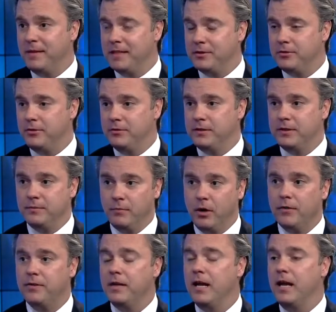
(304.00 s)
Massachusetts.
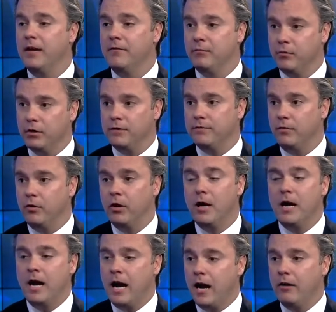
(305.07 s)
Martha and I have worked for
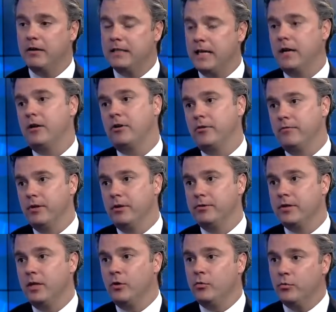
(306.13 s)
our entire careers.